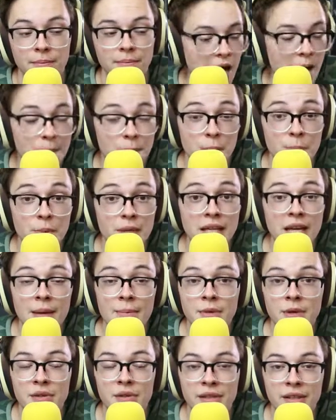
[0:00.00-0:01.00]
Option B, I'm
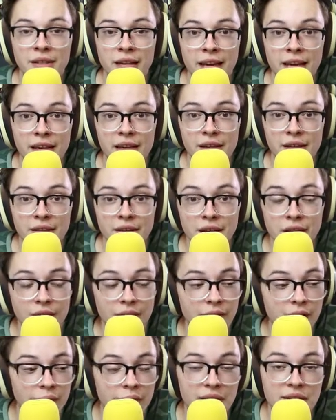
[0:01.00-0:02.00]
using a
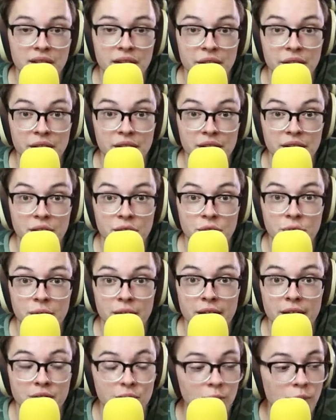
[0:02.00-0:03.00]
very serious issue
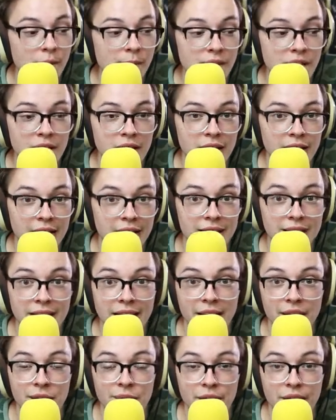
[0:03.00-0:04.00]
that it's women that get
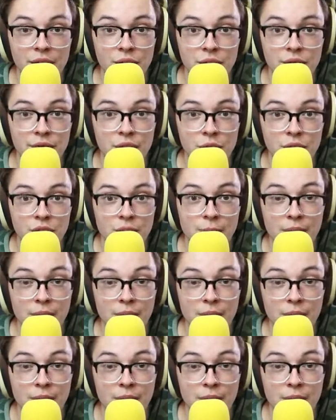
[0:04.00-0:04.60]
taken advantage of usually,